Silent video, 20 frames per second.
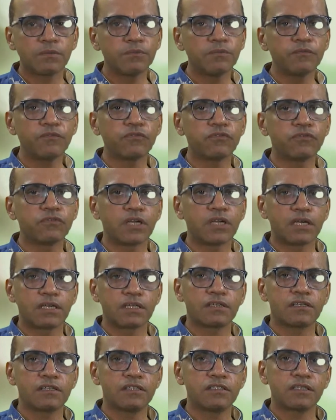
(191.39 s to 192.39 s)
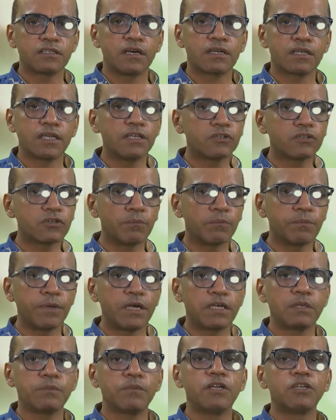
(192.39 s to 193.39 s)
Some food articles are
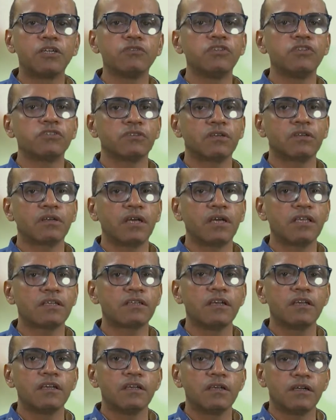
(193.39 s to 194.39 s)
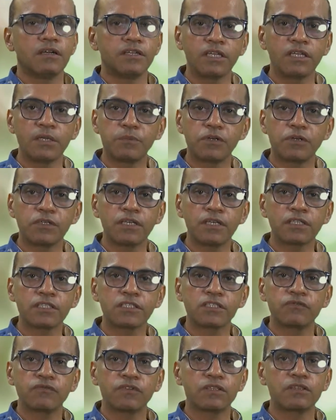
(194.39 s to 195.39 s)
incompatible to each other, like dairy
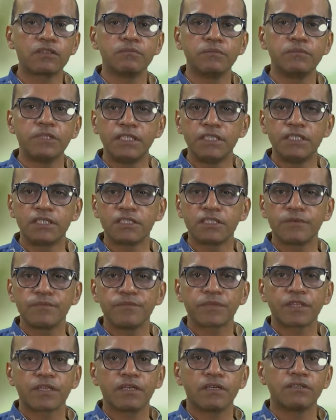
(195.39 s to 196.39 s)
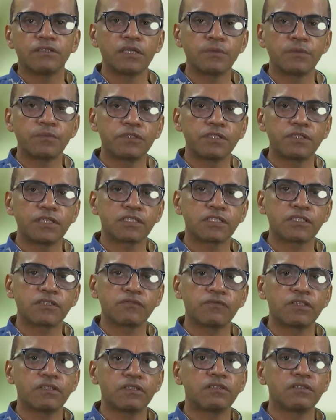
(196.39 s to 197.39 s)
products with meat, dairy
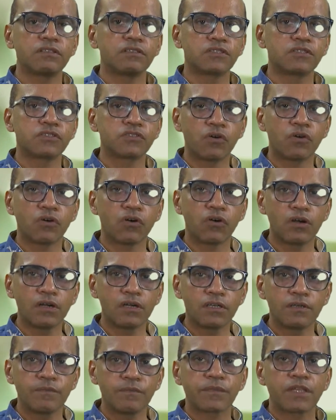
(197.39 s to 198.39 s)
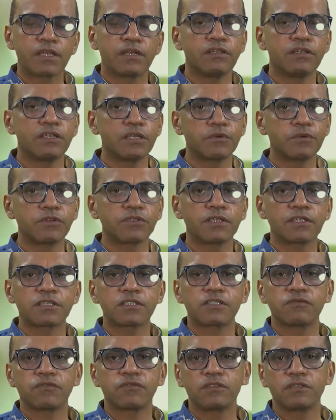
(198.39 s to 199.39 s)
products with salt, dairy
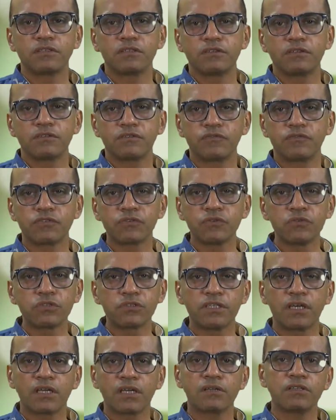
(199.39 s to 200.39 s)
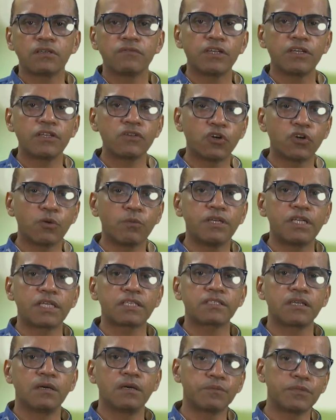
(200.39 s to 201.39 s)
products with fruit. They are the very common
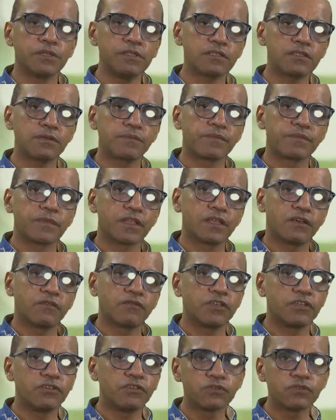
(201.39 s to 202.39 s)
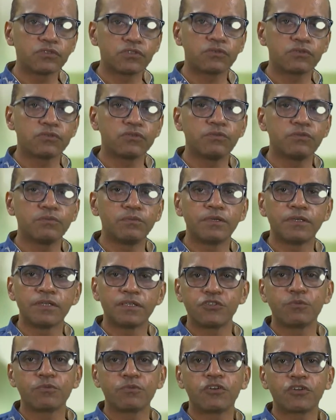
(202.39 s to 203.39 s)
examples. We used to
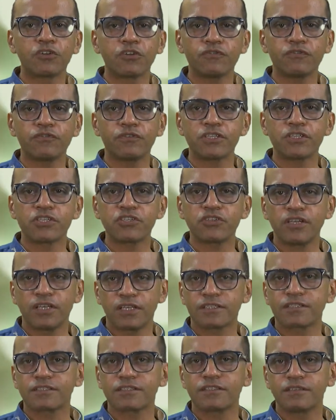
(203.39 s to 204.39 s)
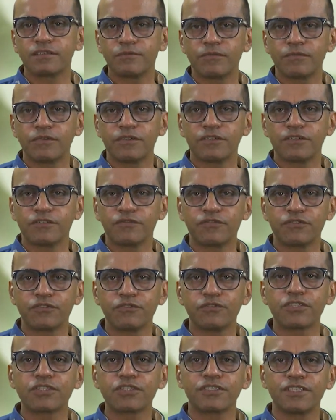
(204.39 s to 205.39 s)
consume a lot of shakes, fruit
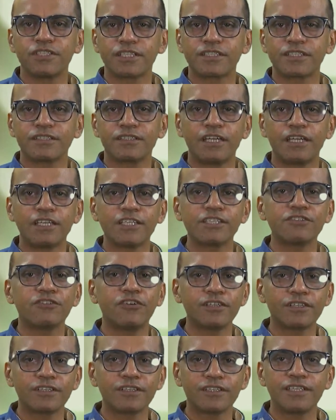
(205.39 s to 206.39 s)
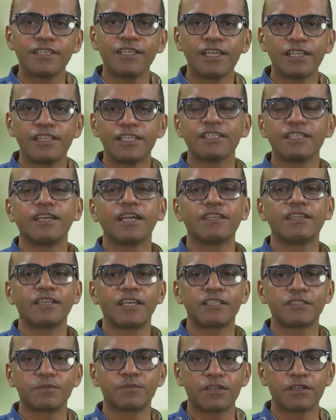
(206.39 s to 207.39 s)
shakes. That is not a healthy diet
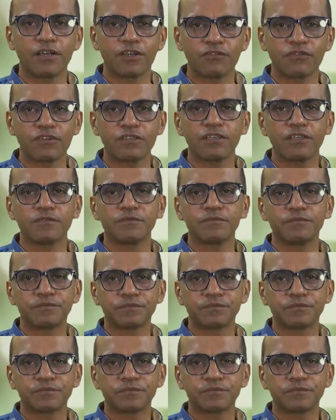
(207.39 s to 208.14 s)
as per Ayurveda.